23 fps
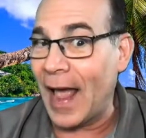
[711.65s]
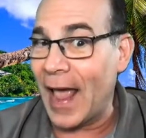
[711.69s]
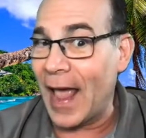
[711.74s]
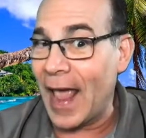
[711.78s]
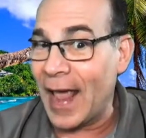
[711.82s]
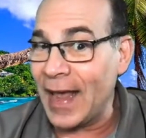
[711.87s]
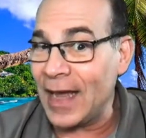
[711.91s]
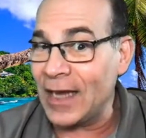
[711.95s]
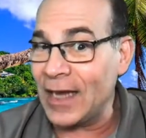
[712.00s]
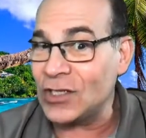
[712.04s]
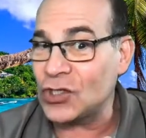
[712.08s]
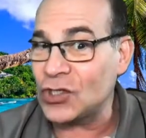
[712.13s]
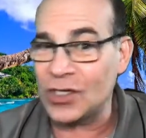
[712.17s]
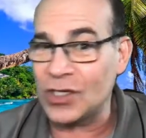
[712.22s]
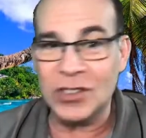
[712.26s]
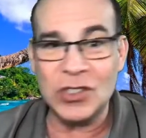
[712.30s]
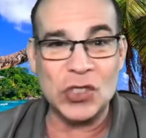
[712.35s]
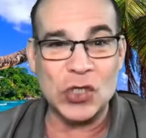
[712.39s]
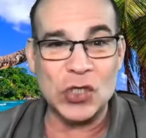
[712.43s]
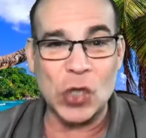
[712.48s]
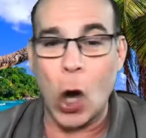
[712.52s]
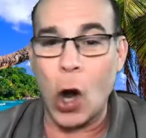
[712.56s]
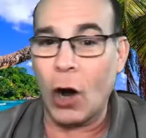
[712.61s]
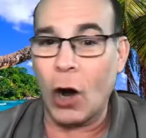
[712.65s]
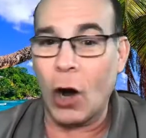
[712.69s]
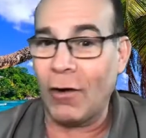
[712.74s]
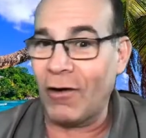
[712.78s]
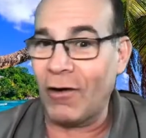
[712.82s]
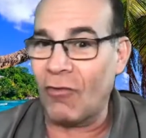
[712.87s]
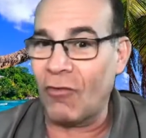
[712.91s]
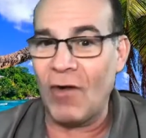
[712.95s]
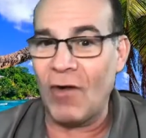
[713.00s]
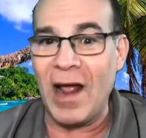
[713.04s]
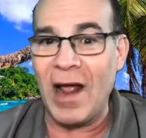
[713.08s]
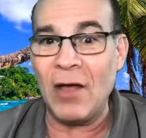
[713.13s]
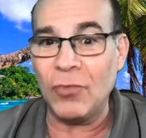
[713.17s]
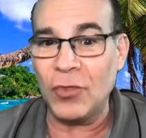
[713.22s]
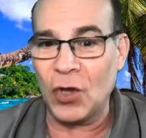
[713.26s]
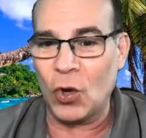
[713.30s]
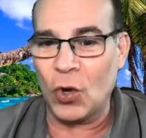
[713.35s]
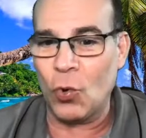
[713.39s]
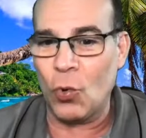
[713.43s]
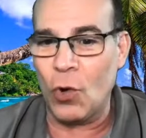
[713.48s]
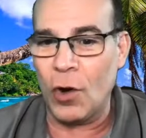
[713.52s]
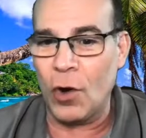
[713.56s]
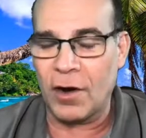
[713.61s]
agents are around the
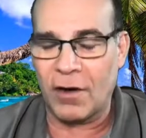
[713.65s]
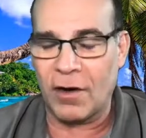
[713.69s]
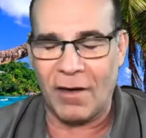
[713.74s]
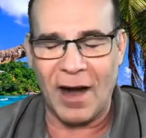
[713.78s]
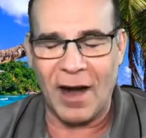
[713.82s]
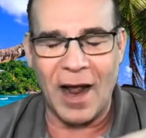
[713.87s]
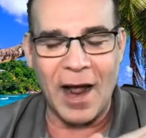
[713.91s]
corner.